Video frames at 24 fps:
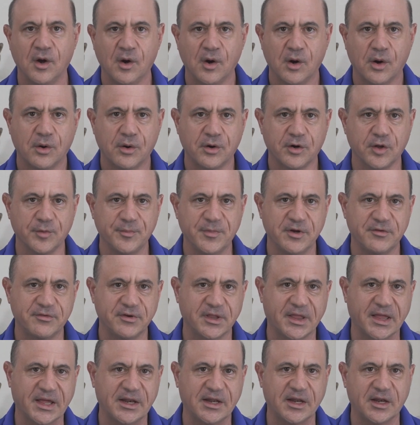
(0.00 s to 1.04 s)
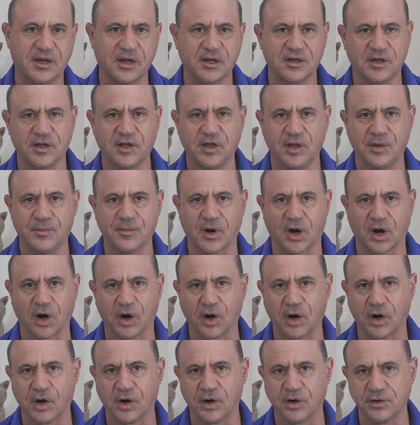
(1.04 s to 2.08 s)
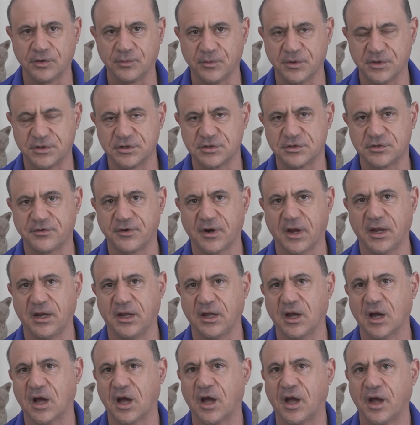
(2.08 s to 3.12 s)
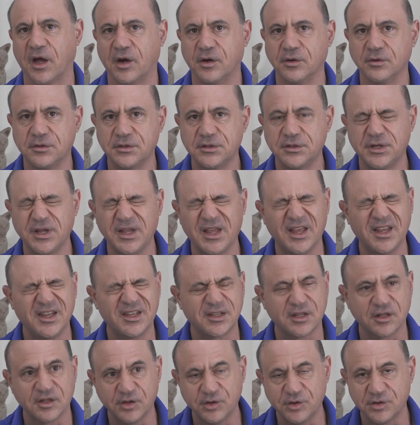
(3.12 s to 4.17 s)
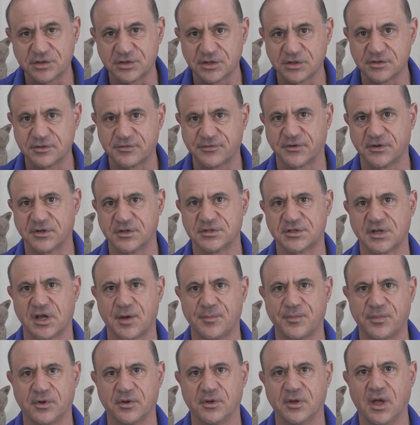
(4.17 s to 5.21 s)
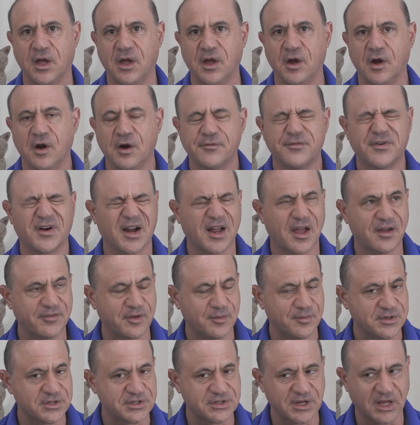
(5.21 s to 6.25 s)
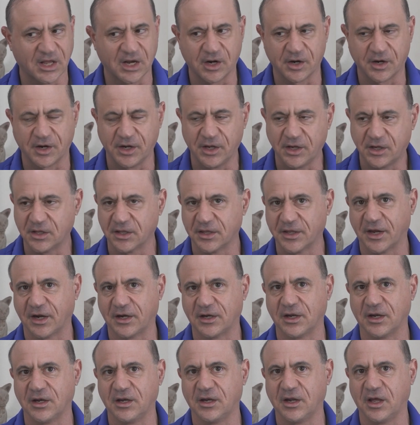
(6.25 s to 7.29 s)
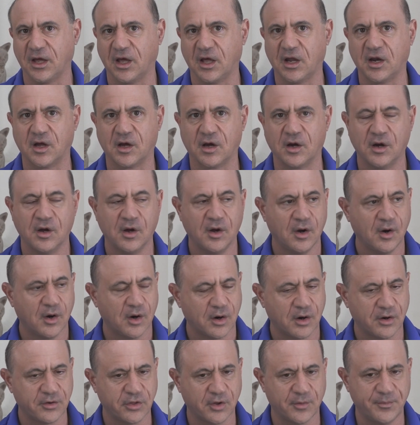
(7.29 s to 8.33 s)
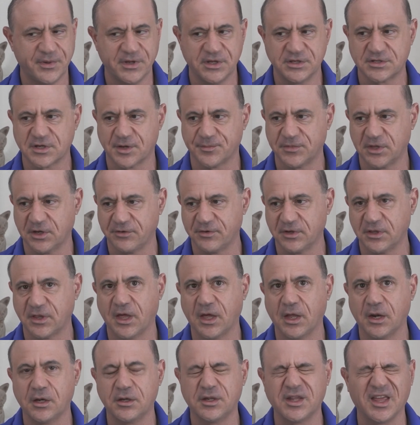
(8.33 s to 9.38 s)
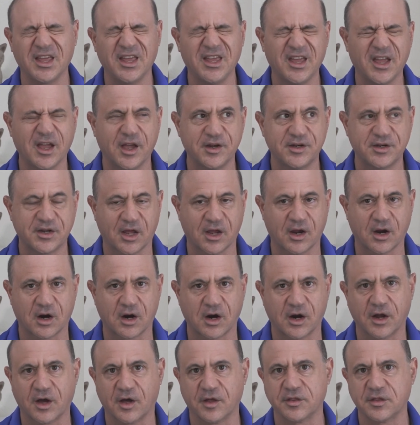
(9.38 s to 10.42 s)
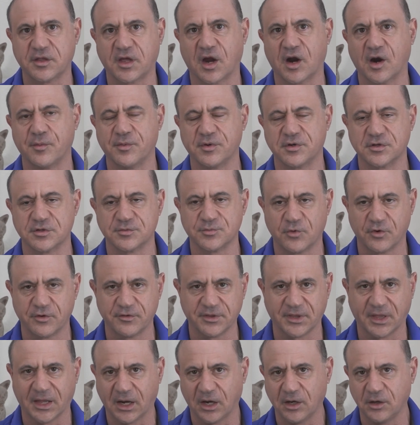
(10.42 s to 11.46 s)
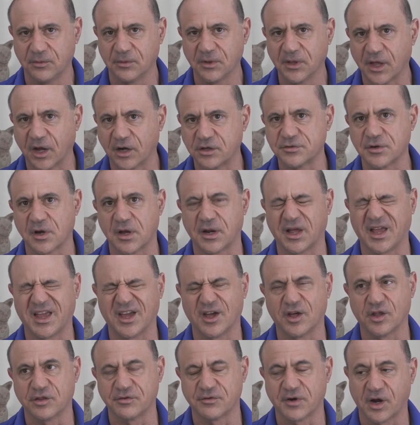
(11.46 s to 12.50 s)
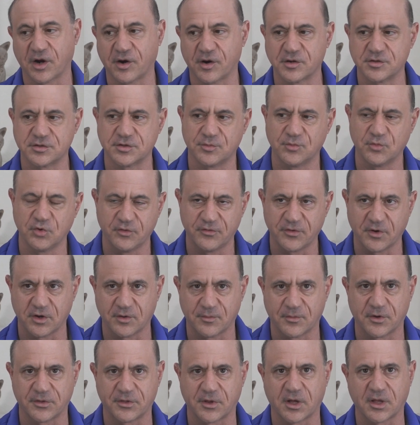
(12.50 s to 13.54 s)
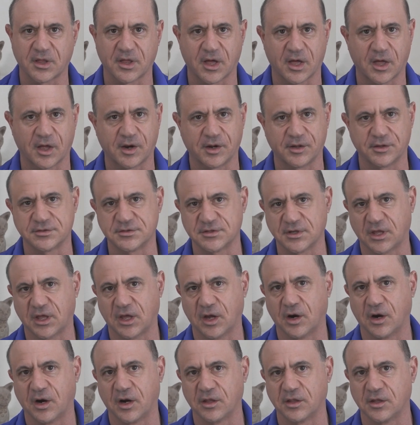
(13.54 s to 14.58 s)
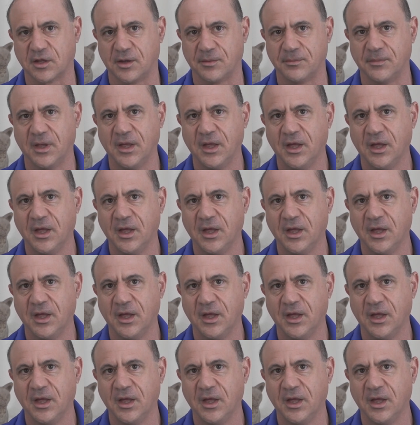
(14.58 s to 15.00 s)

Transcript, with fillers: or it'll be related to Team Earth, which is creating IoT solutions, for example, for heavy machinery, collecting data, or there'll be something related to EHR healthcare, which is more related to electronic health records and moving them on the cloud and securing them.